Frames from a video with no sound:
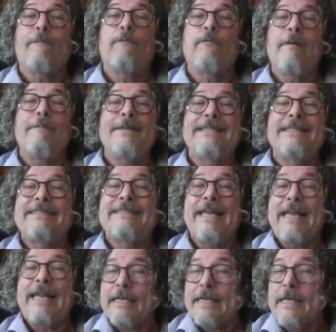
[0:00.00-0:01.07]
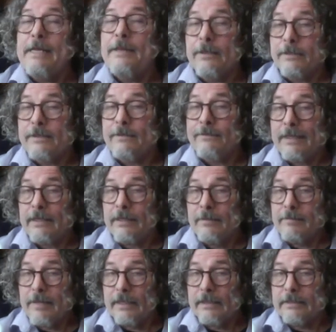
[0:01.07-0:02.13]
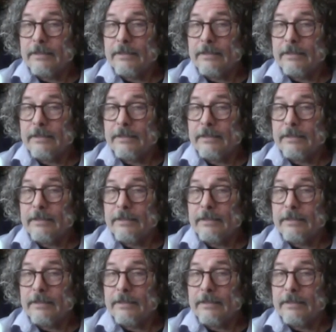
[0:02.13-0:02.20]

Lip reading: from the state in their development.